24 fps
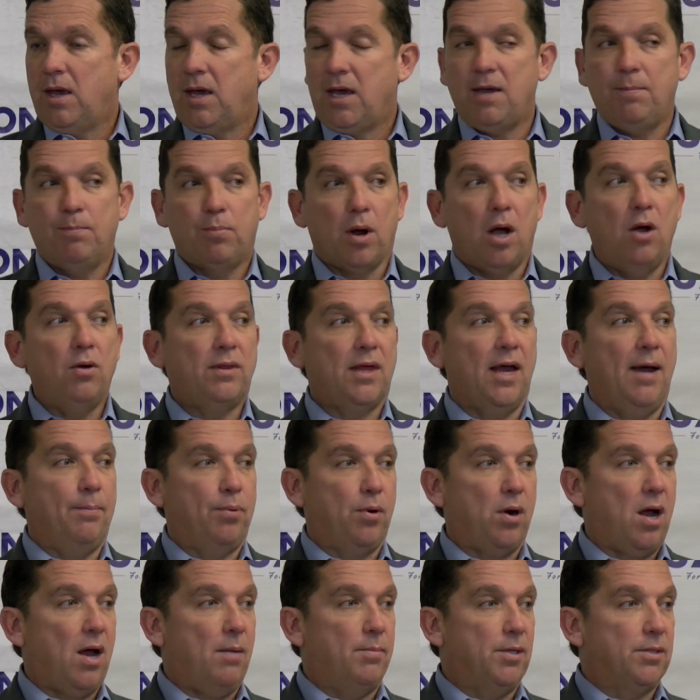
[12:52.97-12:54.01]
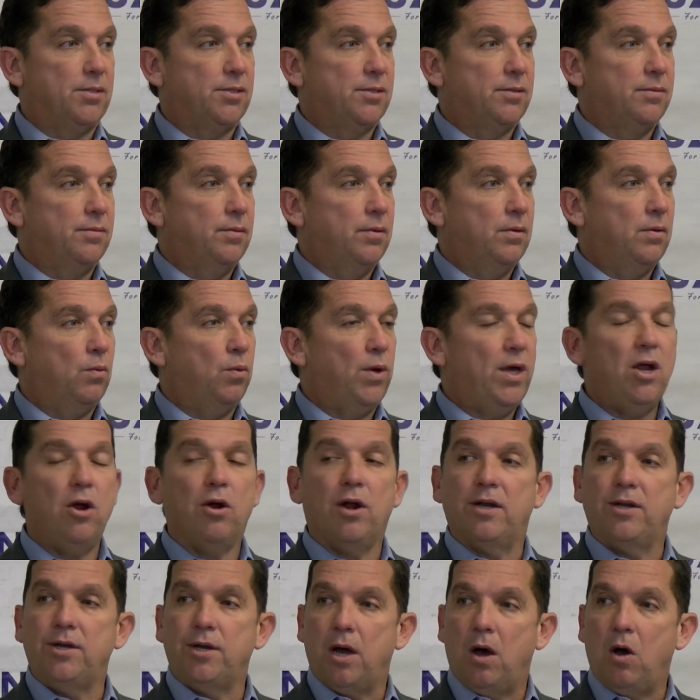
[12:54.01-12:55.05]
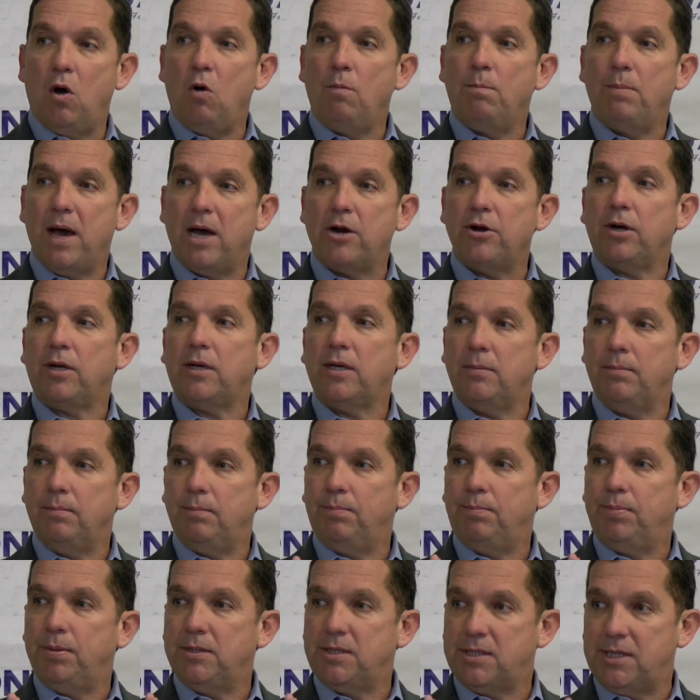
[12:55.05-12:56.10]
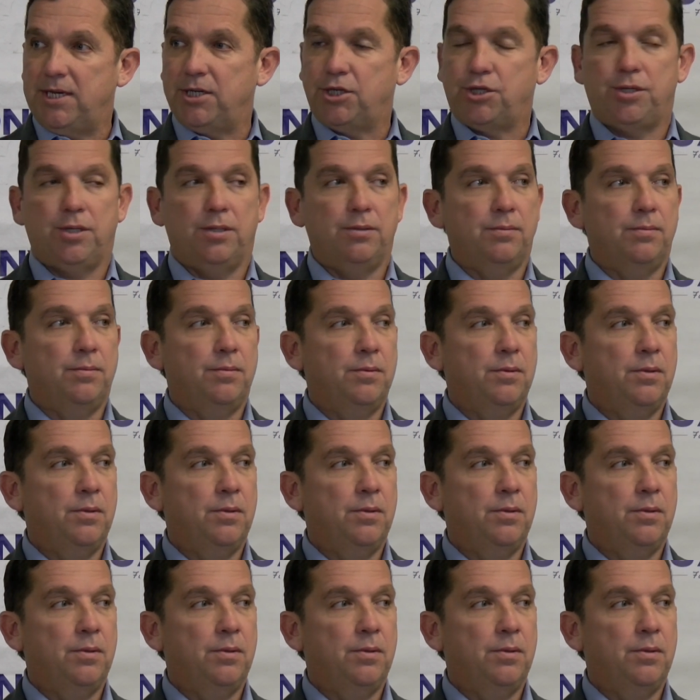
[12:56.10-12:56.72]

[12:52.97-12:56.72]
He broke that promise. We are in no better position